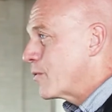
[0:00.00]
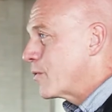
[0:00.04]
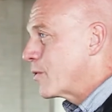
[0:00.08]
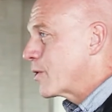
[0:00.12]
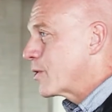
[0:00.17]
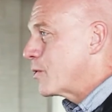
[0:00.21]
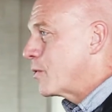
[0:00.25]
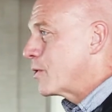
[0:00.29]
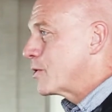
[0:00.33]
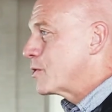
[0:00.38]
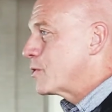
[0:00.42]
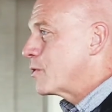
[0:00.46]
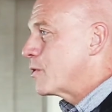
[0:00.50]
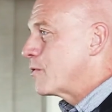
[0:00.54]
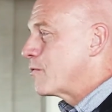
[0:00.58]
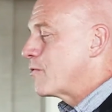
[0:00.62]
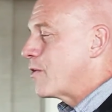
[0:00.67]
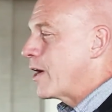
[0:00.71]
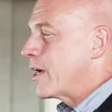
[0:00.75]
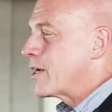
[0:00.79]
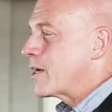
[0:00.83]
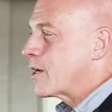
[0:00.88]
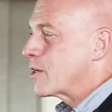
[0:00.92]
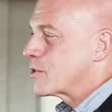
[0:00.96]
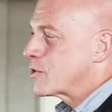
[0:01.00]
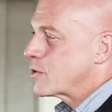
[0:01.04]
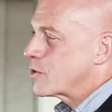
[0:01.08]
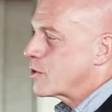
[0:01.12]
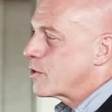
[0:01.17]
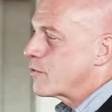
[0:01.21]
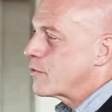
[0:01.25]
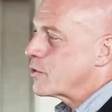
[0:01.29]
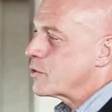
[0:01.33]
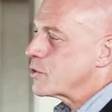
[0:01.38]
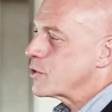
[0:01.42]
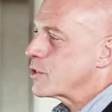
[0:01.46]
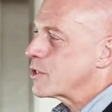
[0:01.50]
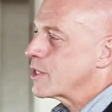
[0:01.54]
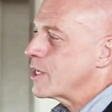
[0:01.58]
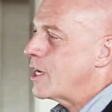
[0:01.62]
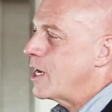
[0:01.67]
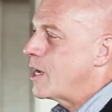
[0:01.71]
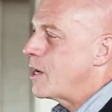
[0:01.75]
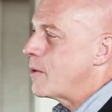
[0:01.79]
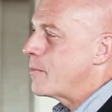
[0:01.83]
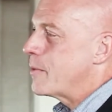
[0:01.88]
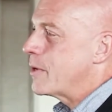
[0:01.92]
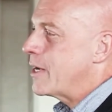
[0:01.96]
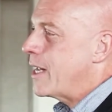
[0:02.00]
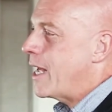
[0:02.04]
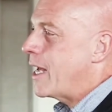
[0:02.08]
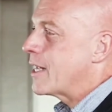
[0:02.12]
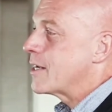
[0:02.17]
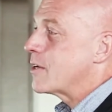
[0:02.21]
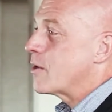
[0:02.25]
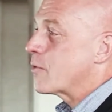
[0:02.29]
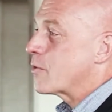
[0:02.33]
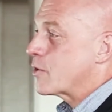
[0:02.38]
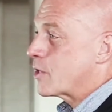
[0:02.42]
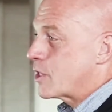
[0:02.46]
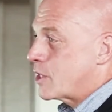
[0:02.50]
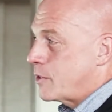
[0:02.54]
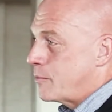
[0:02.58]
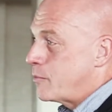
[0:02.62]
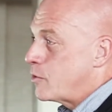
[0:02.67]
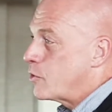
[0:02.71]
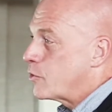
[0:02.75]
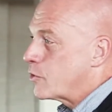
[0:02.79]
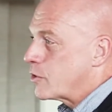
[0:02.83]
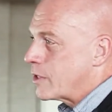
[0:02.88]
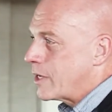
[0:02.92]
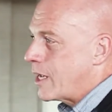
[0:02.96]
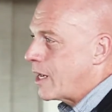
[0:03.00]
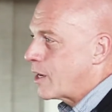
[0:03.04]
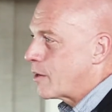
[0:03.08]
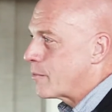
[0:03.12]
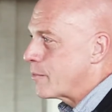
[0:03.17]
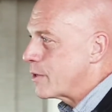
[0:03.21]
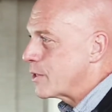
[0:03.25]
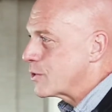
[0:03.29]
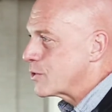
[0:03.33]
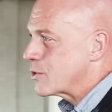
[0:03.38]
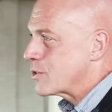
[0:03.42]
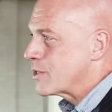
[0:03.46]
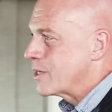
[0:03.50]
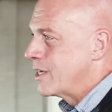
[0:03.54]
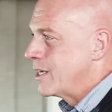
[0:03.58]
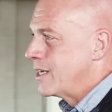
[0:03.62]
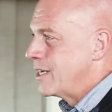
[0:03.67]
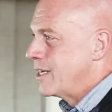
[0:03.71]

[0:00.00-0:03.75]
We're going to invite our servers to come and hand out the communion elements.